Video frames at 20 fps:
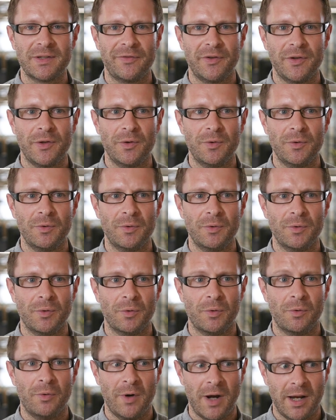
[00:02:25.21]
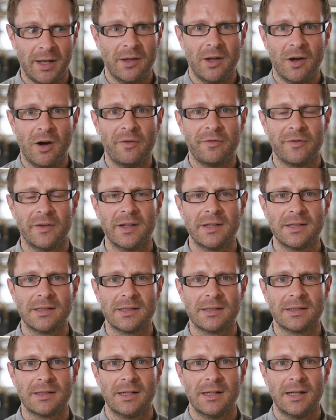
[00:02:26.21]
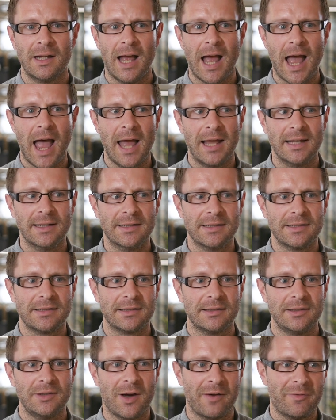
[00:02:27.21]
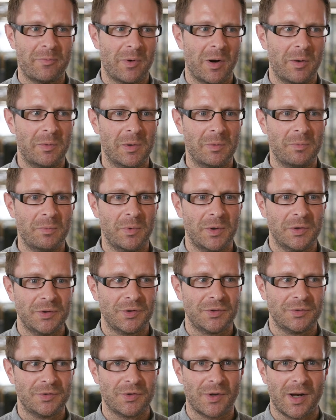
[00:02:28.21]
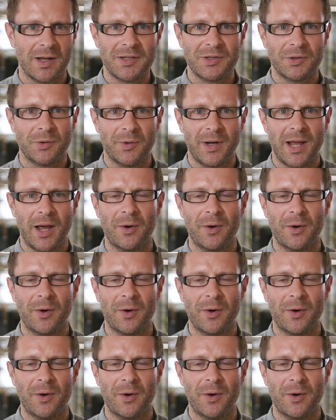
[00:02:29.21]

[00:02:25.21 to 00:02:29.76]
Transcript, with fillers: if you ring the office and you have a problem, we'll try and sort it